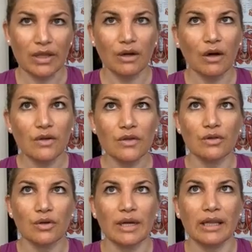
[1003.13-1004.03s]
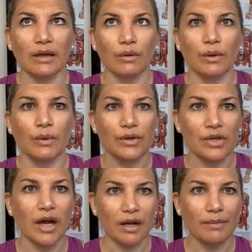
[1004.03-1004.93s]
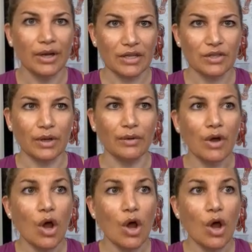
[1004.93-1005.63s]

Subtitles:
And then also too, I think when we were talking about yesterday,